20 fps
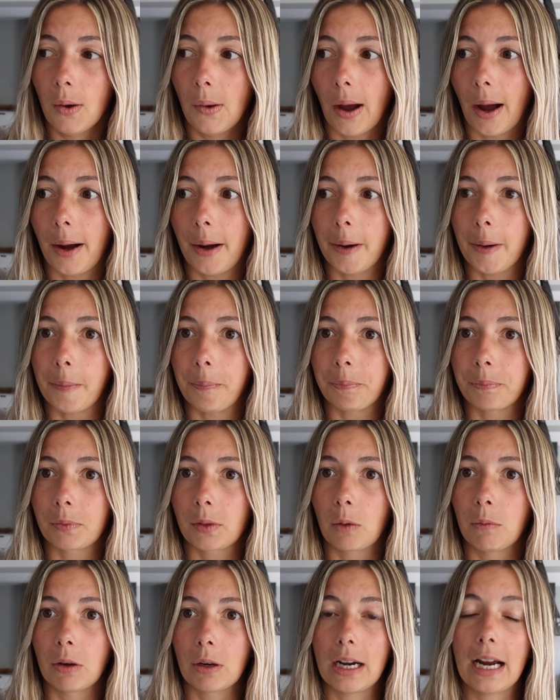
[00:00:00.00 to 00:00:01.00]

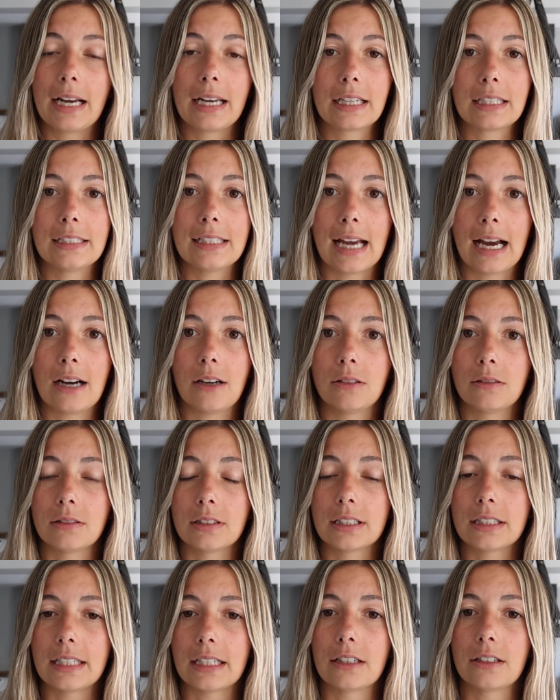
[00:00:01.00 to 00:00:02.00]
we were heading
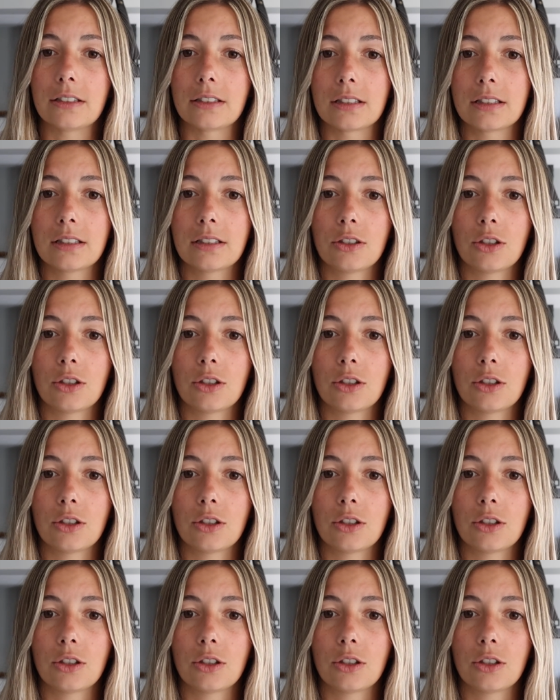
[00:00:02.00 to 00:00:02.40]
downstairs